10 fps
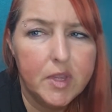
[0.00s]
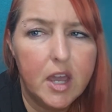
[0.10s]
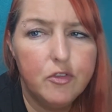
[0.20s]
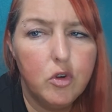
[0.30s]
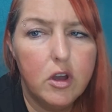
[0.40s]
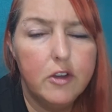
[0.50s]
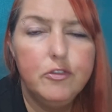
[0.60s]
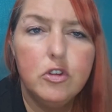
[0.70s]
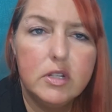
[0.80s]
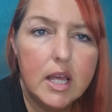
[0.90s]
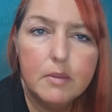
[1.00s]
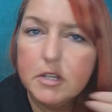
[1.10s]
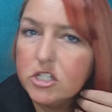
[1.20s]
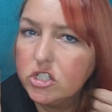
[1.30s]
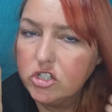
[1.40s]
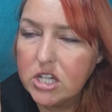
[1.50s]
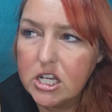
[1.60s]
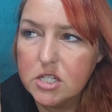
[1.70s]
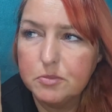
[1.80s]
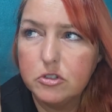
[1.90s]
I've got a few Dalmatian
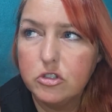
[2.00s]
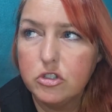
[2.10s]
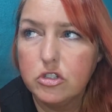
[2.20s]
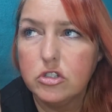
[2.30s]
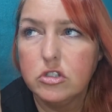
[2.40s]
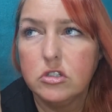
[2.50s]
jaspers.